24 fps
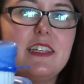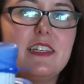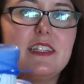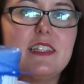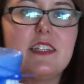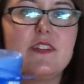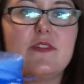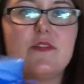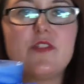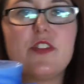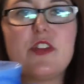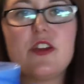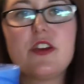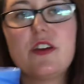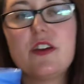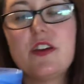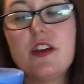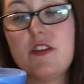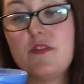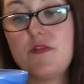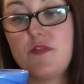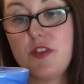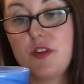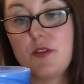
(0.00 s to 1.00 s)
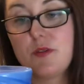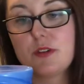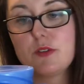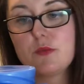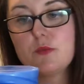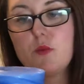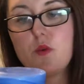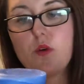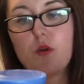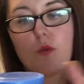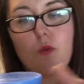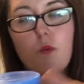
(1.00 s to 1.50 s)
is if there was
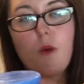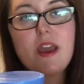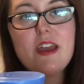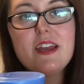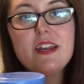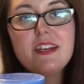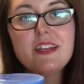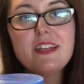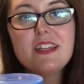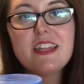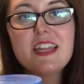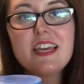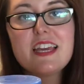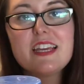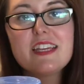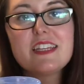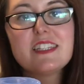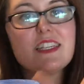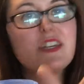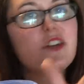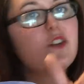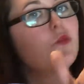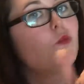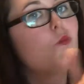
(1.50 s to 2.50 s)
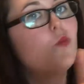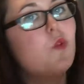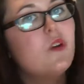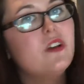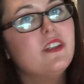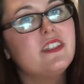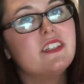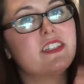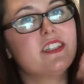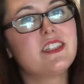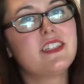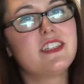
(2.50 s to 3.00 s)
more weight in these, it
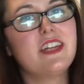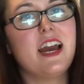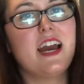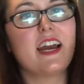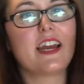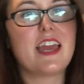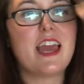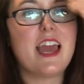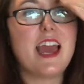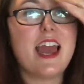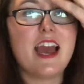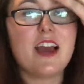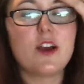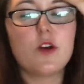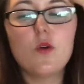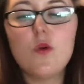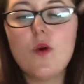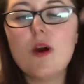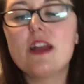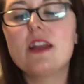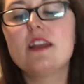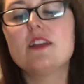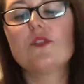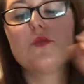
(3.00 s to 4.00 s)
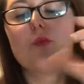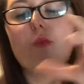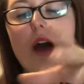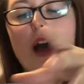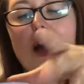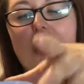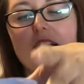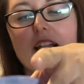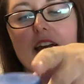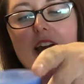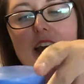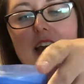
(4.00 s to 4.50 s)
wouldn't stack quite as
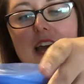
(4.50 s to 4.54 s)
well